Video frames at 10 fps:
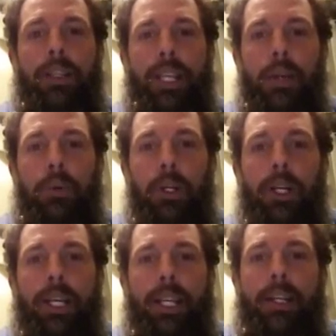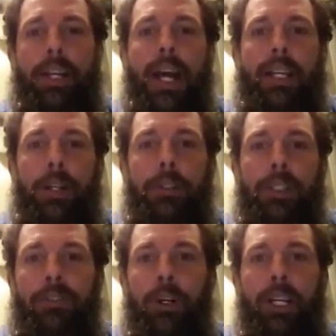think we're going to get a not
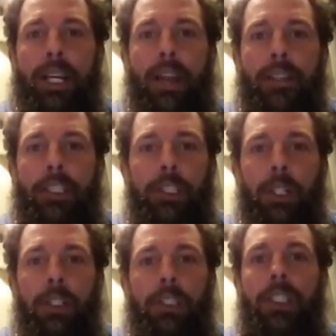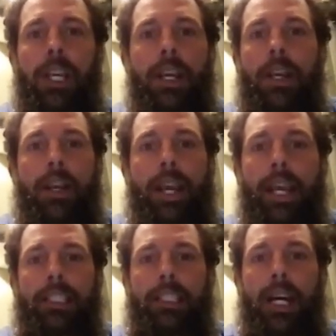guilty verdict out of these jurors.
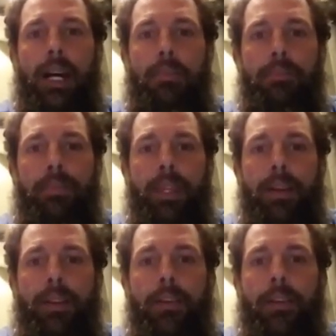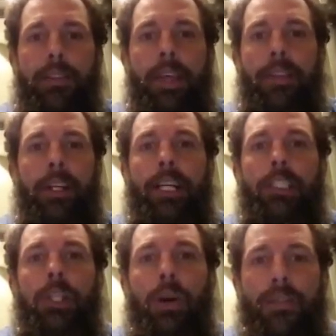It's there
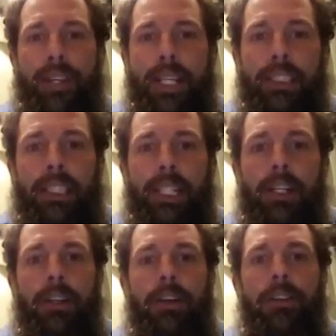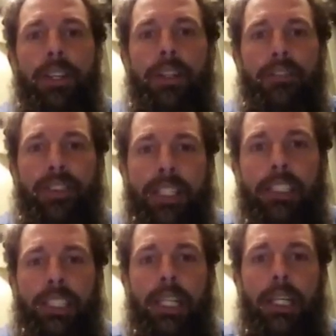is no evidence in here. The
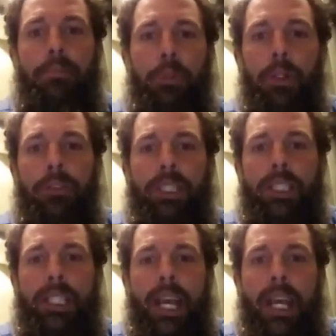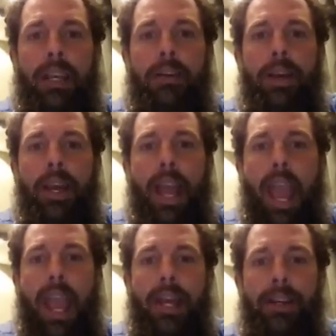defense team proved it today,
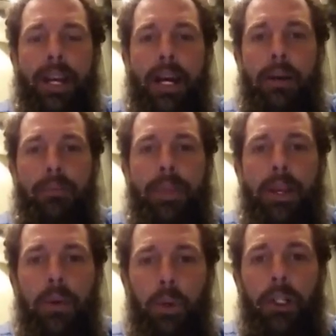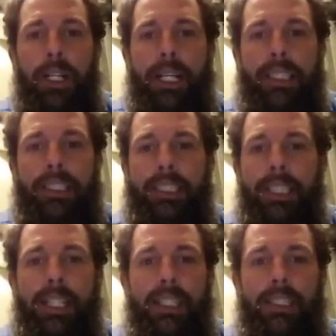and we're going to get to
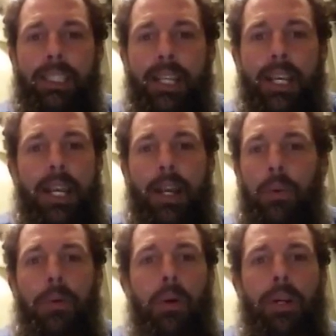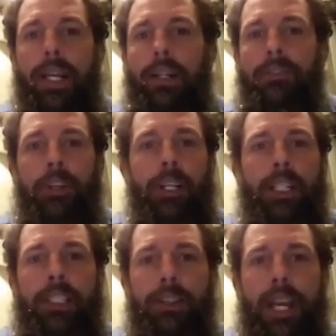see this. We won't get a
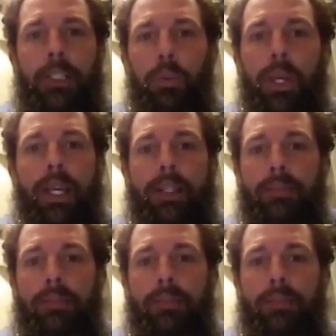verdict till next week.